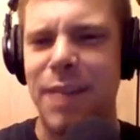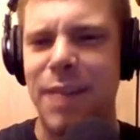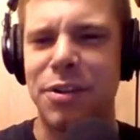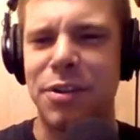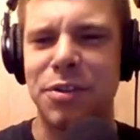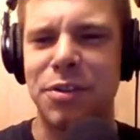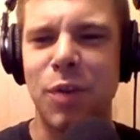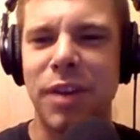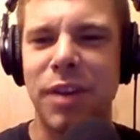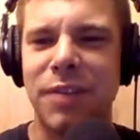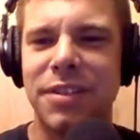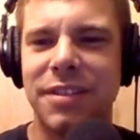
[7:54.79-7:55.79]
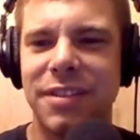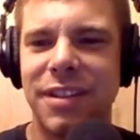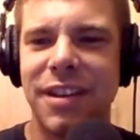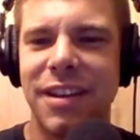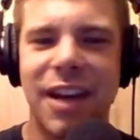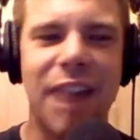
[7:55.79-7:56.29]
damage control, but
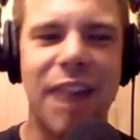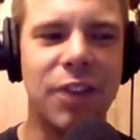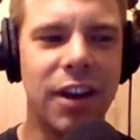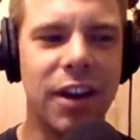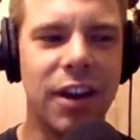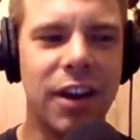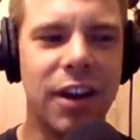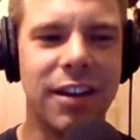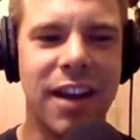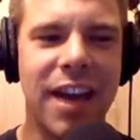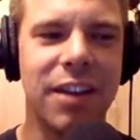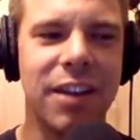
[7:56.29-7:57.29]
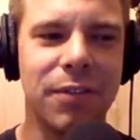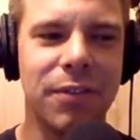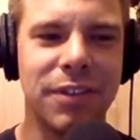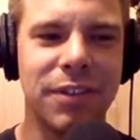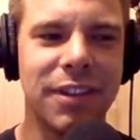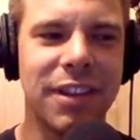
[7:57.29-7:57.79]
I've gotten ahead
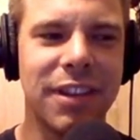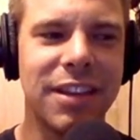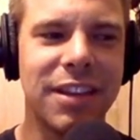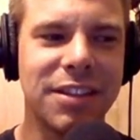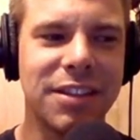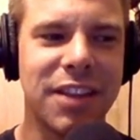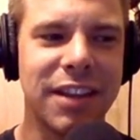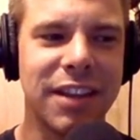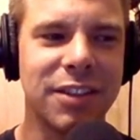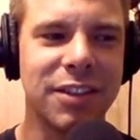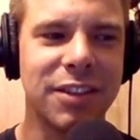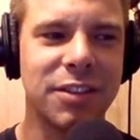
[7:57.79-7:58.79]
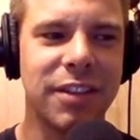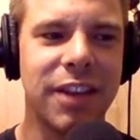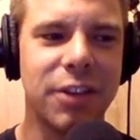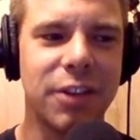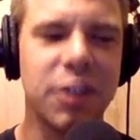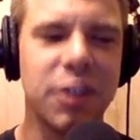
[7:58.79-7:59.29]
of these
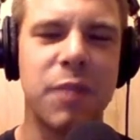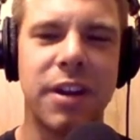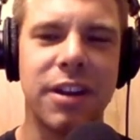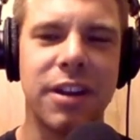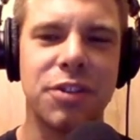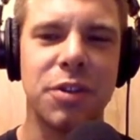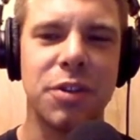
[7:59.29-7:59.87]
things that could have been an